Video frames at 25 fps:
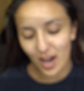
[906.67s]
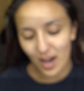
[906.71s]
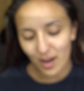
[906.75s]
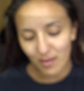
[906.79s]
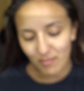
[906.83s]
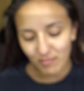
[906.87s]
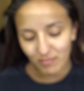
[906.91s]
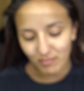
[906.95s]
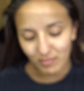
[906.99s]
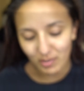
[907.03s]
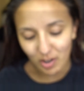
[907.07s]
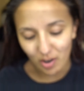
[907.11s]

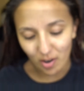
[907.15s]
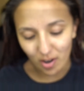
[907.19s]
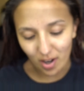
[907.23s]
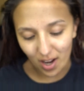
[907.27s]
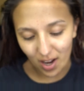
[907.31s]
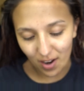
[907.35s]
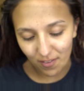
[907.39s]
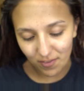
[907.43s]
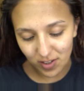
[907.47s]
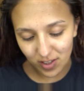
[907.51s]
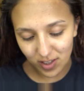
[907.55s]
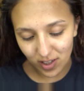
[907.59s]
I'm gonna
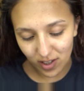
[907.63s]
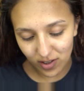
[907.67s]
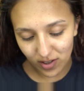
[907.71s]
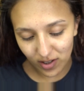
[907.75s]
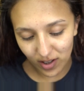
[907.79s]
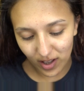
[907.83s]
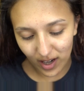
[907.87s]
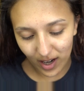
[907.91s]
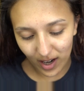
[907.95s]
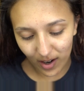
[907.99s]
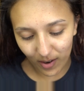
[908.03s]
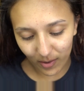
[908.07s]
have to censor
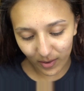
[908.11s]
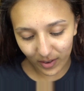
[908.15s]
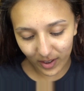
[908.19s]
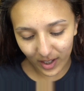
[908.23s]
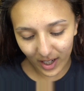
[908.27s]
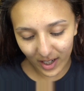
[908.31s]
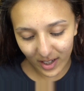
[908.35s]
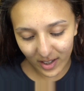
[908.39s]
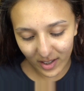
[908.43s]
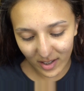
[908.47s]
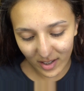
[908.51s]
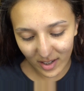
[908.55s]
that out.
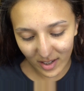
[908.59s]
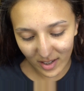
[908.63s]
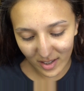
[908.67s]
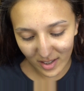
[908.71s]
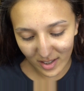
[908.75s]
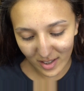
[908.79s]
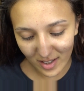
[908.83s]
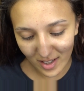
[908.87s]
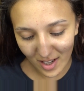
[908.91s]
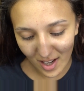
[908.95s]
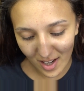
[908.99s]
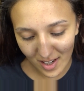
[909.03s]
That is
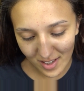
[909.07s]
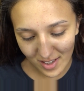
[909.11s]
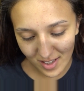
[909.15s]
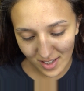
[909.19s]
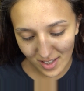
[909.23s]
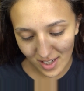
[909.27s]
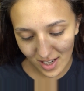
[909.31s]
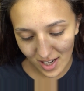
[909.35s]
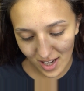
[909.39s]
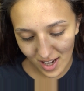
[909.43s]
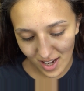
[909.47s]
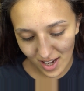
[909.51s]

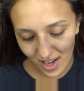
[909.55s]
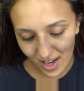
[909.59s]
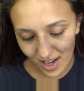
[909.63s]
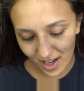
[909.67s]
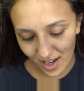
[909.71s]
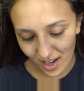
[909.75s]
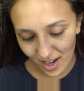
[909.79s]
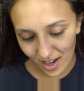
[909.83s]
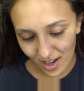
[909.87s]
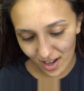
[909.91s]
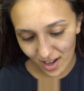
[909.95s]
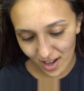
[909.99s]

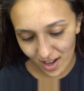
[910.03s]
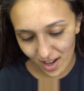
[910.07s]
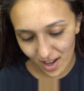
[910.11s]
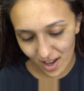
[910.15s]
disgusting.